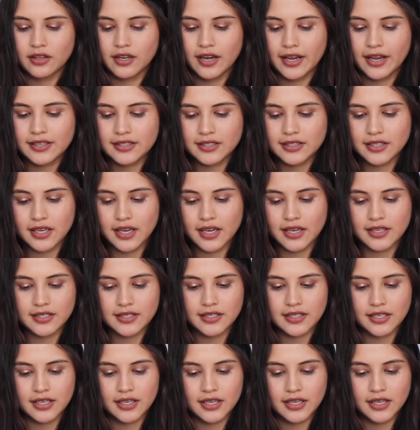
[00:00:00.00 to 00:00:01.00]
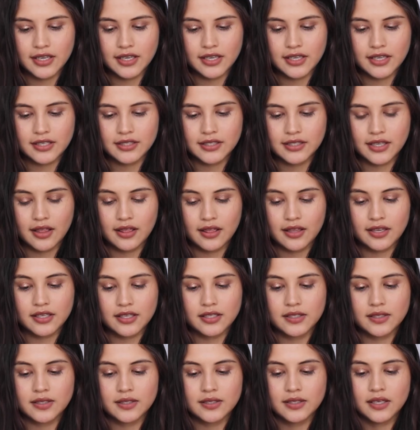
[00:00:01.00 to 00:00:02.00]
the next thing I see is
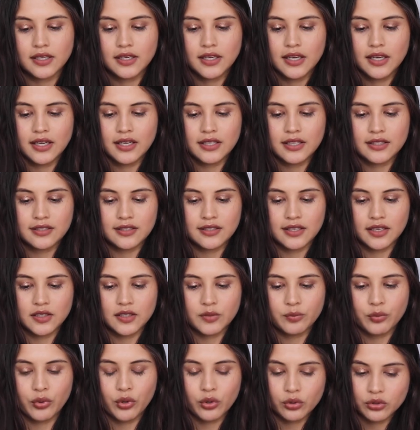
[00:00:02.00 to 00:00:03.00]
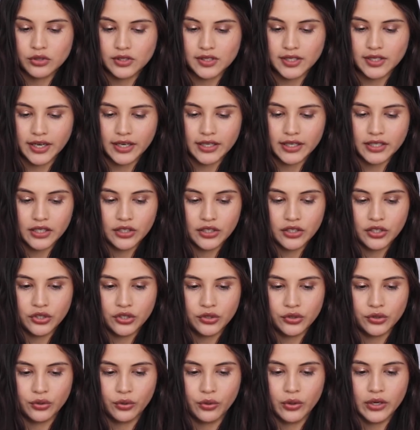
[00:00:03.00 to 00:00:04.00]
this, it says Poolside
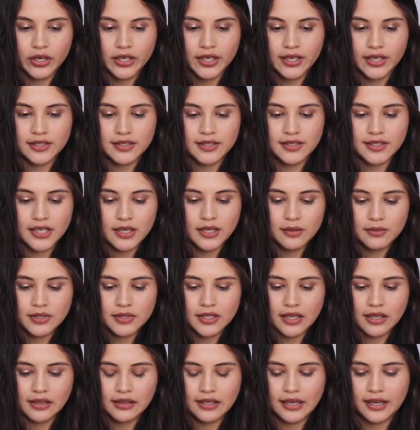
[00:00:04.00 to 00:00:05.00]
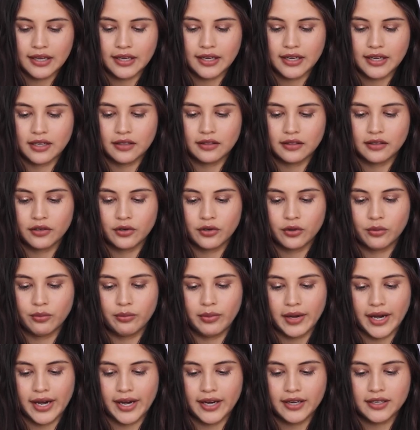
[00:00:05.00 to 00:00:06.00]
New York. It seems like a little
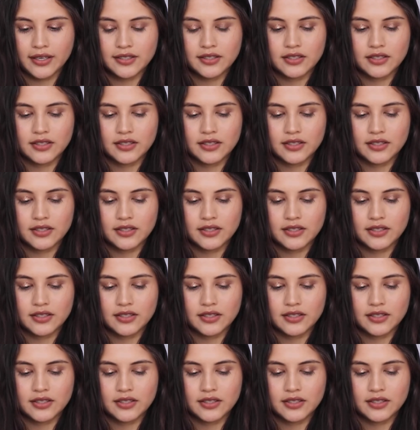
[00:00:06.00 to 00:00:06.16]
bag.